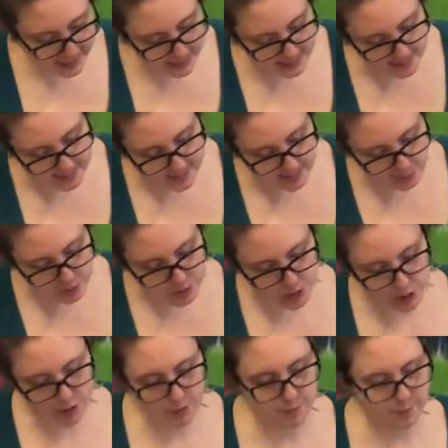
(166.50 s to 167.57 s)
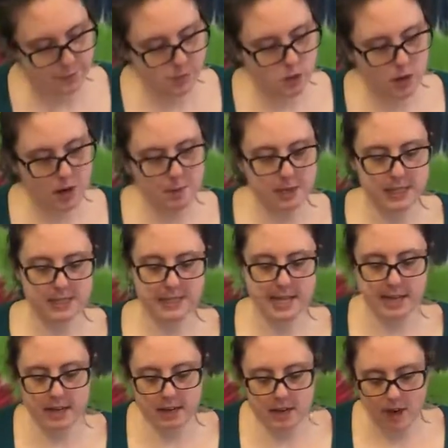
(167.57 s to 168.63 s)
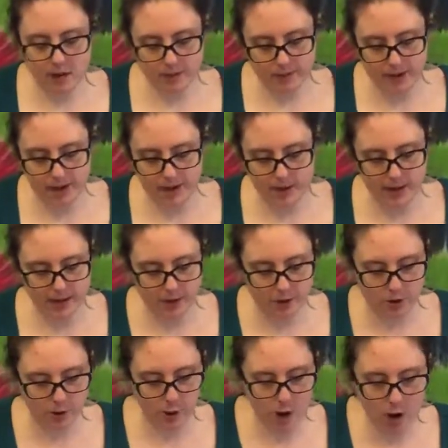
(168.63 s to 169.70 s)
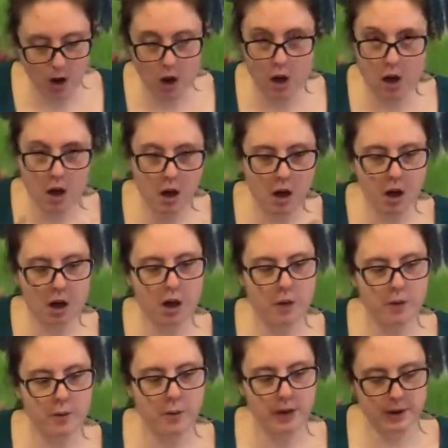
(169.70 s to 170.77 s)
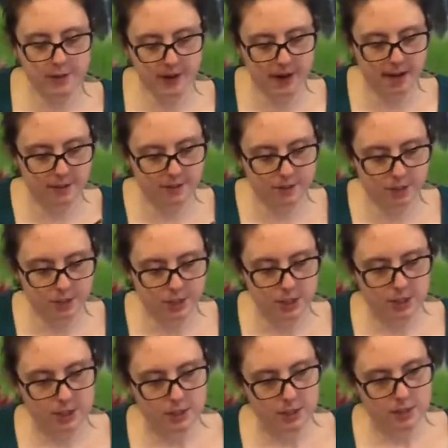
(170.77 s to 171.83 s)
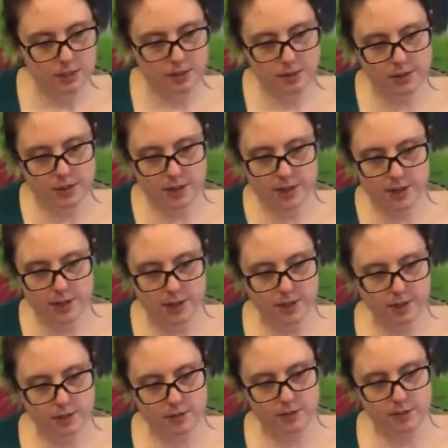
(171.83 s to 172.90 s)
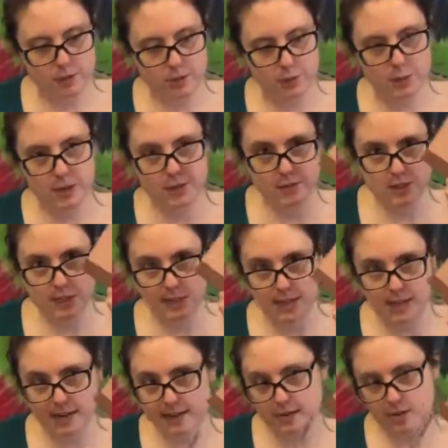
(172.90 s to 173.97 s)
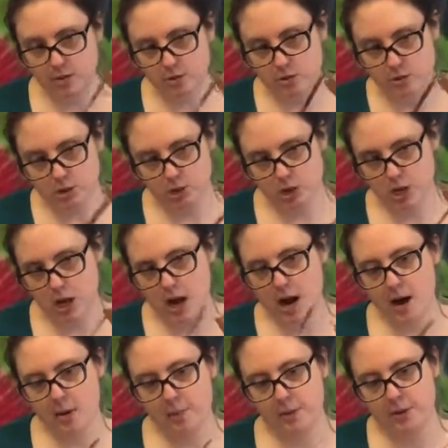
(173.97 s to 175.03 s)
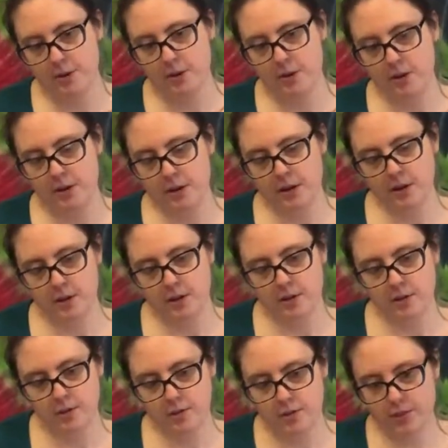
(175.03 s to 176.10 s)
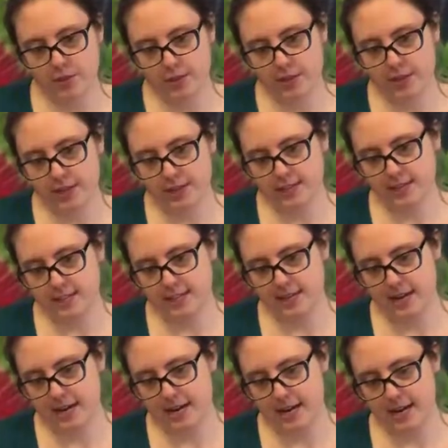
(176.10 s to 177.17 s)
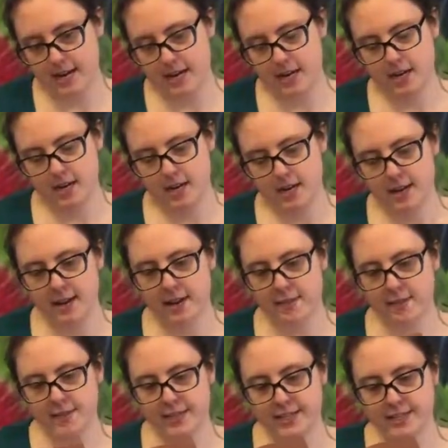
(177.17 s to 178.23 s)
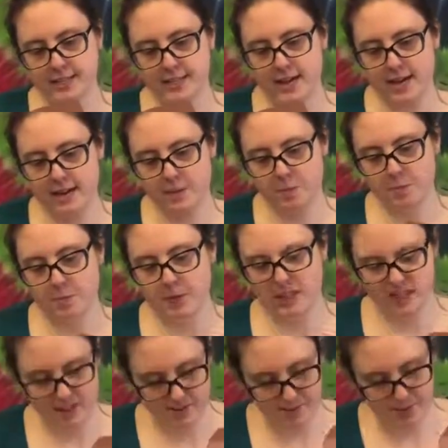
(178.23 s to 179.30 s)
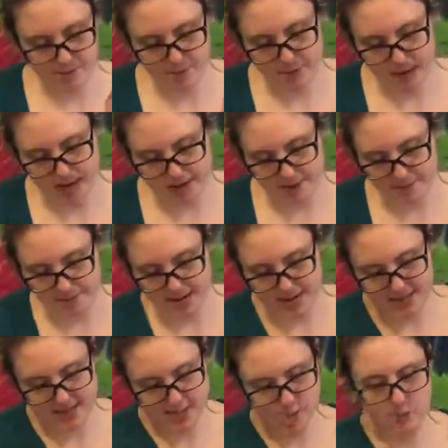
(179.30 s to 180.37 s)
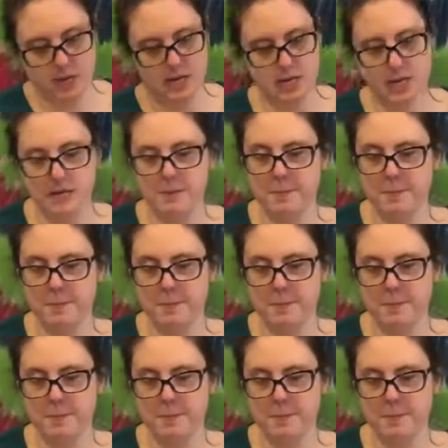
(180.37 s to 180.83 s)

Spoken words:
It's up to you. So I'm going to take it off now and go all the way around the three of the sides. So the top, this side, and this side, but leave the bottom not spiky.